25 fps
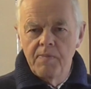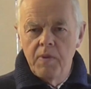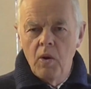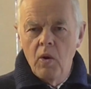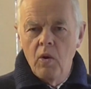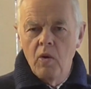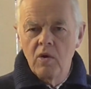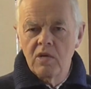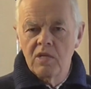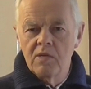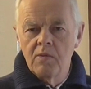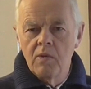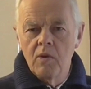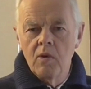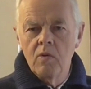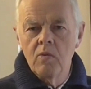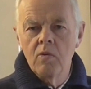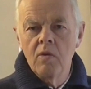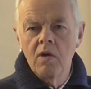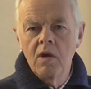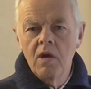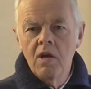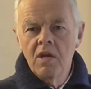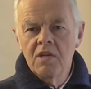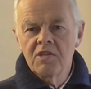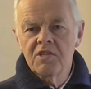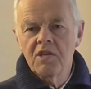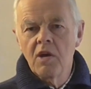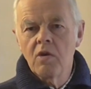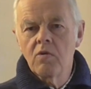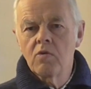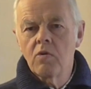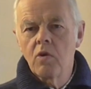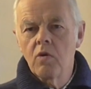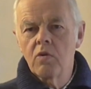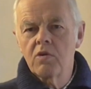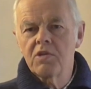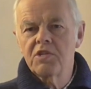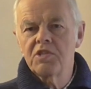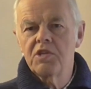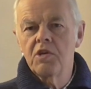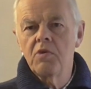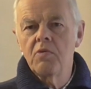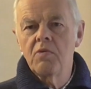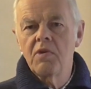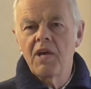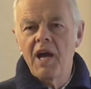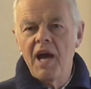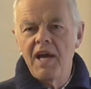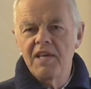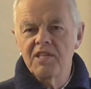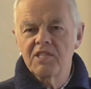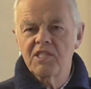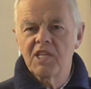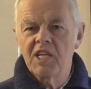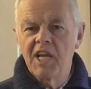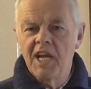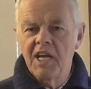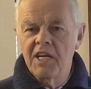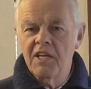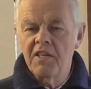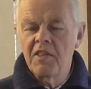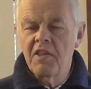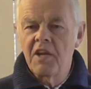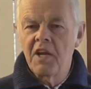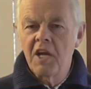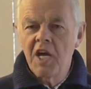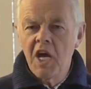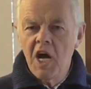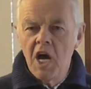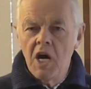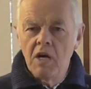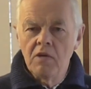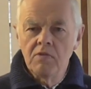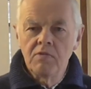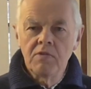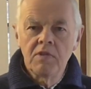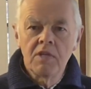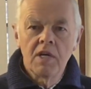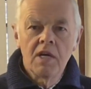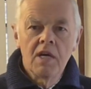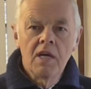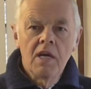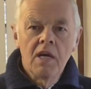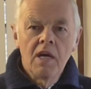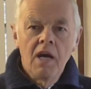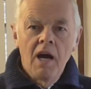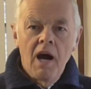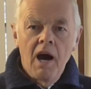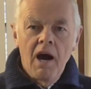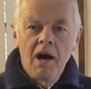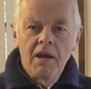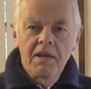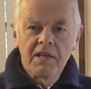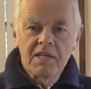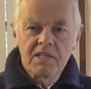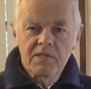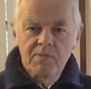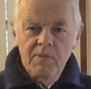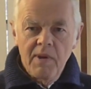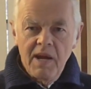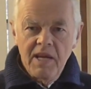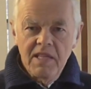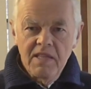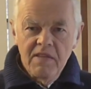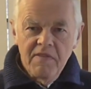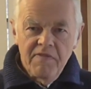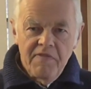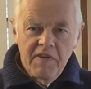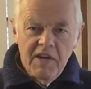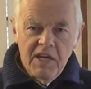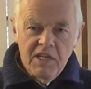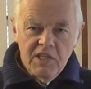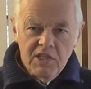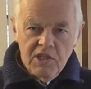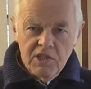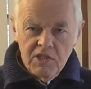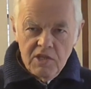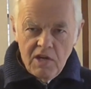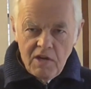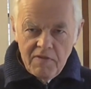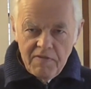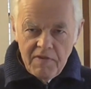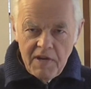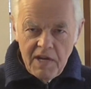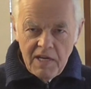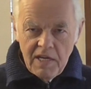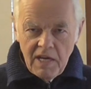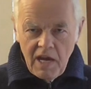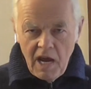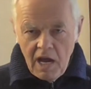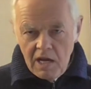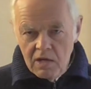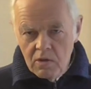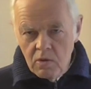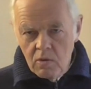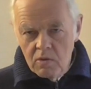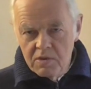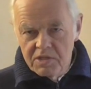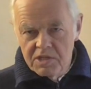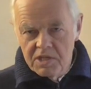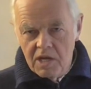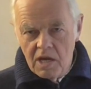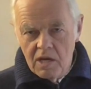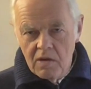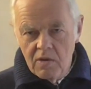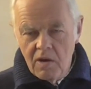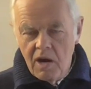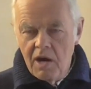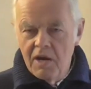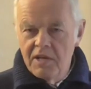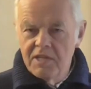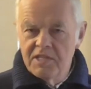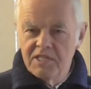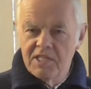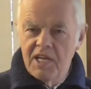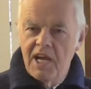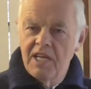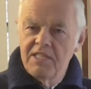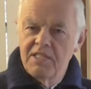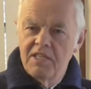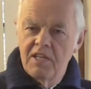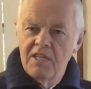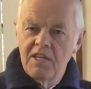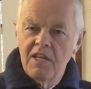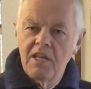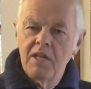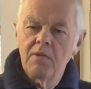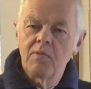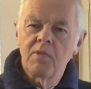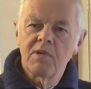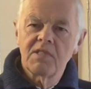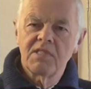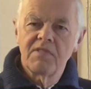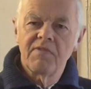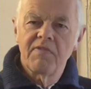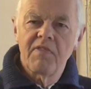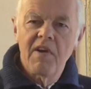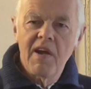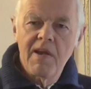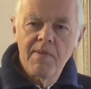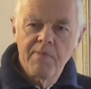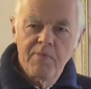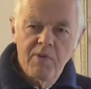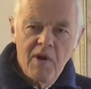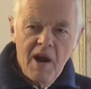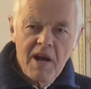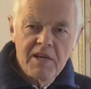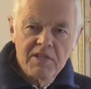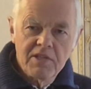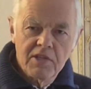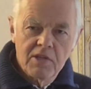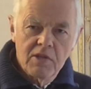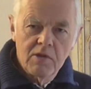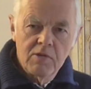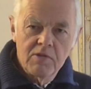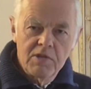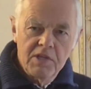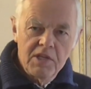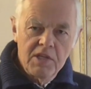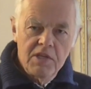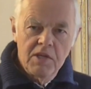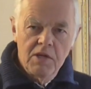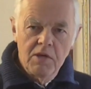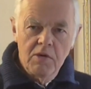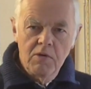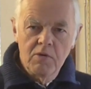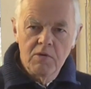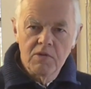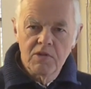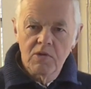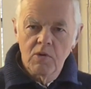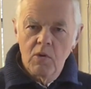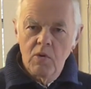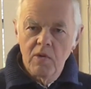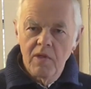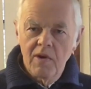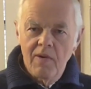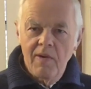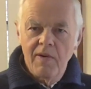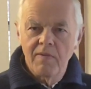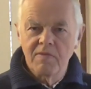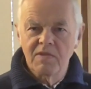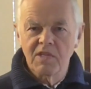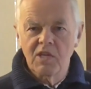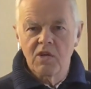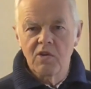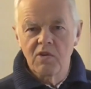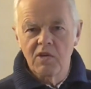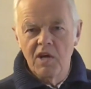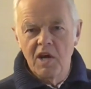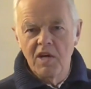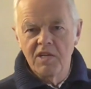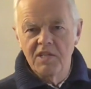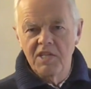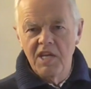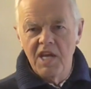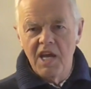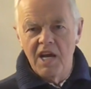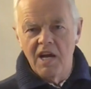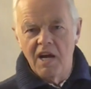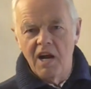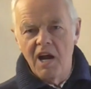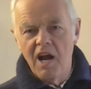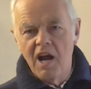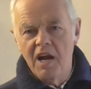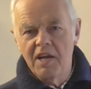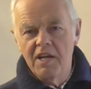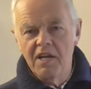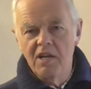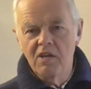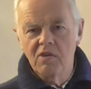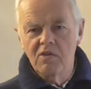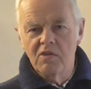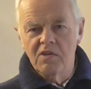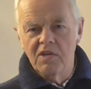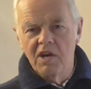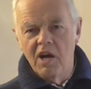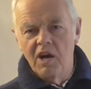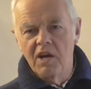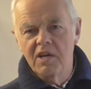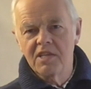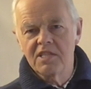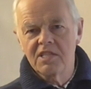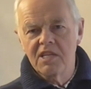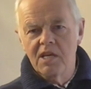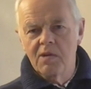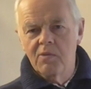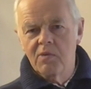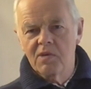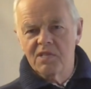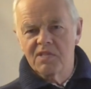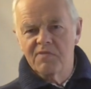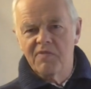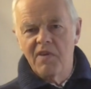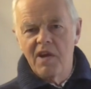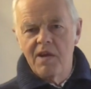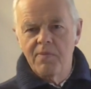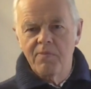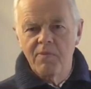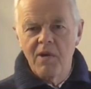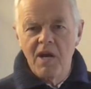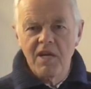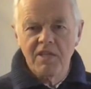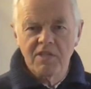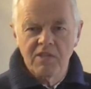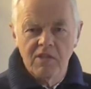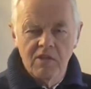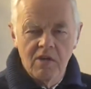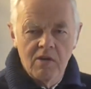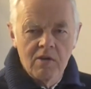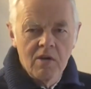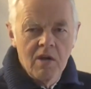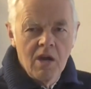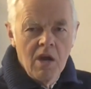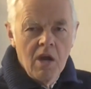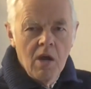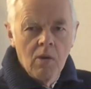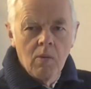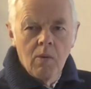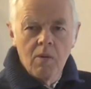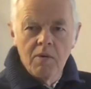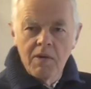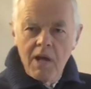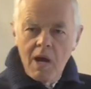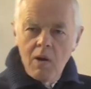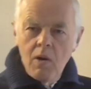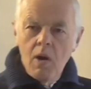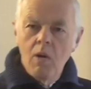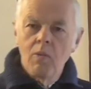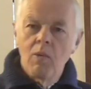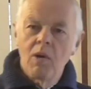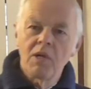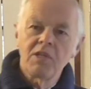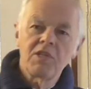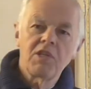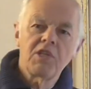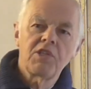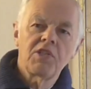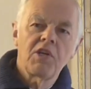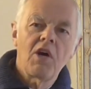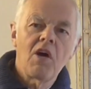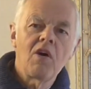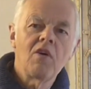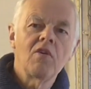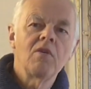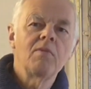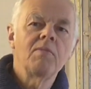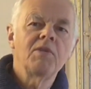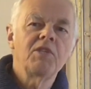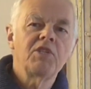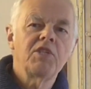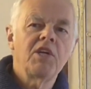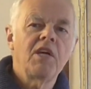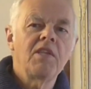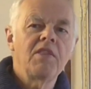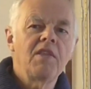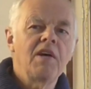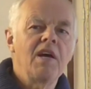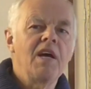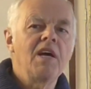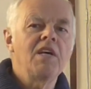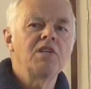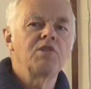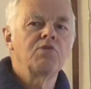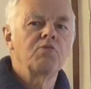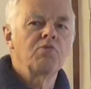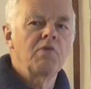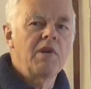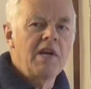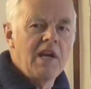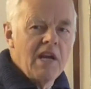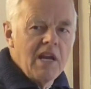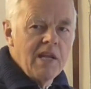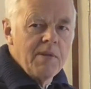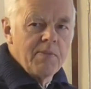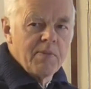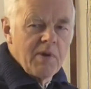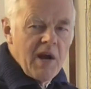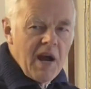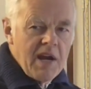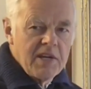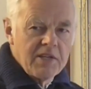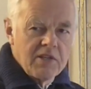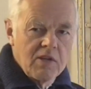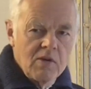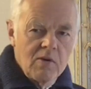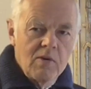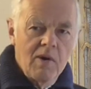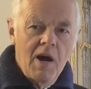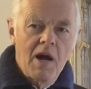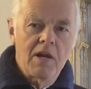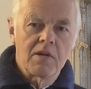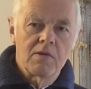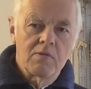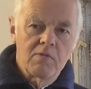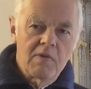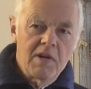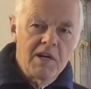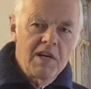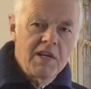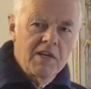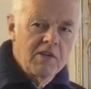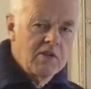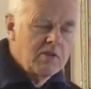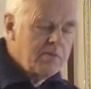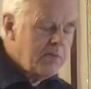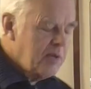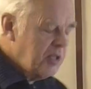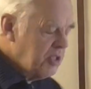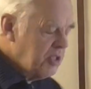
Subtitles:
portable so-called suitcase cleaner that I owned and explained the features of it, and also I stated that it wasn't very practical to use. Although it was a good idea and it looked nice, it wasn't very practical. Well, now I want to show you a machine that is really practical and a really good